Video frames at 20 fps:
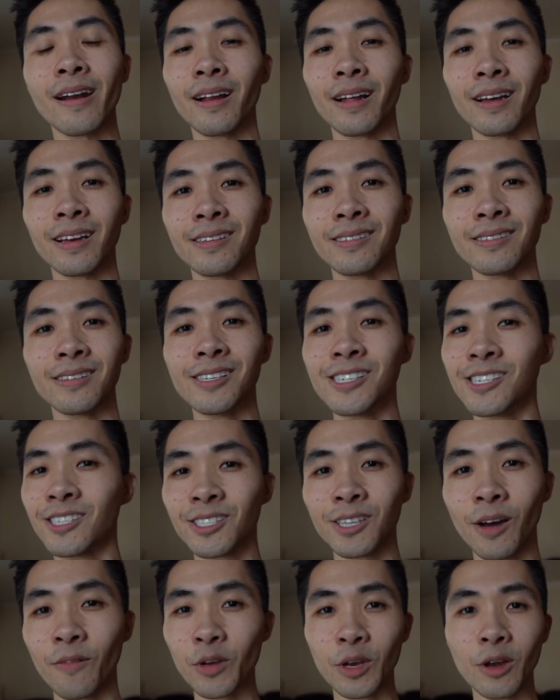like is
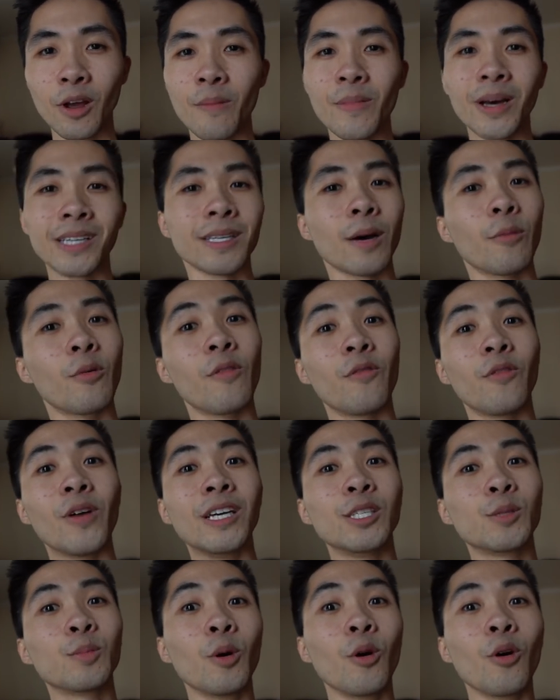something gonna mess up with
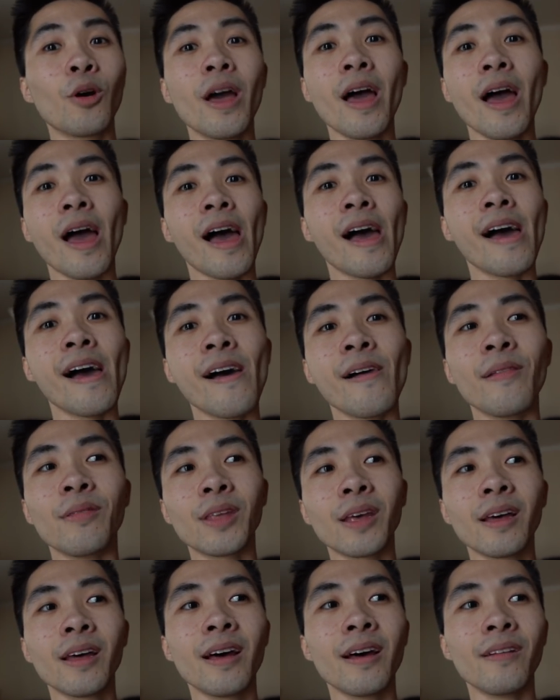Facebook and